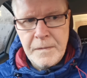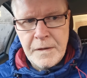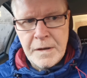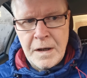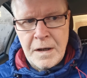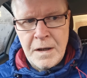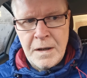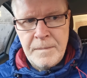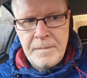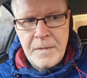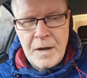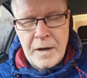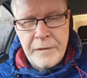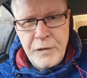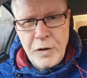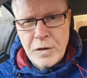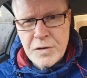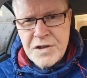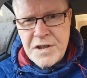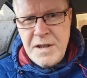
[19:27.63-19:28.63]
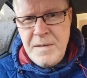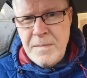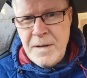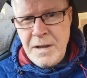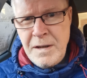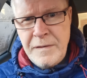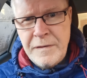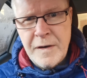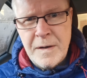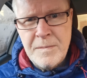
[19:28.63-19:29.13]
um, I've not seen
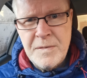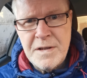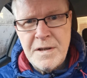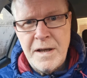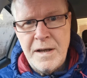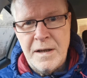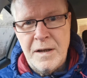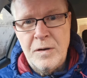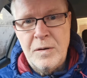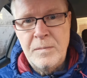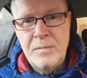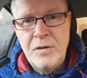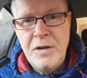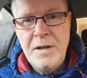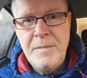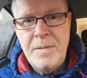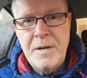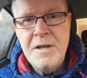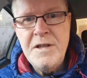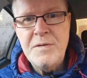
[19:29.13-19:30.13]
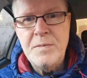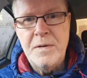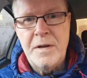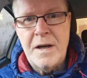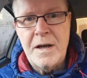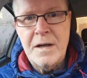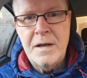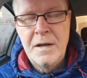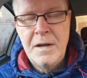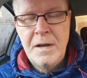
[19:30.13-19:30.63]
many thumbs down. I'm really pleased with
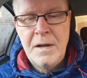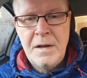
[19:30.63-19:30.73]
that.